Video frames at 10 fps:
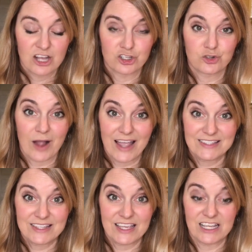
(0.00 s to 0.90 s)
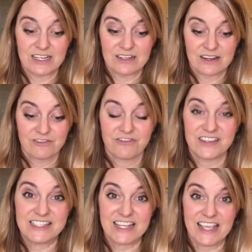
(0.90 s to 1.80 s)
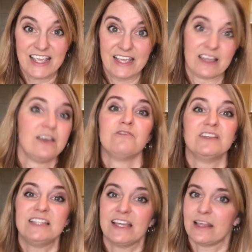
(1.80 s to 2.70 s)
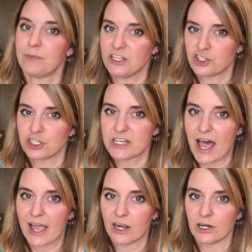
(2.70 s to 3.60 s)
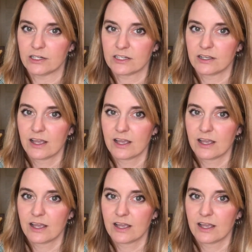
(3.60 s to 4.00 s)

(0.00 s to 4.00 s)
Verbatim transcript: dry skin, fatigue. Fatigue, that means you're tired.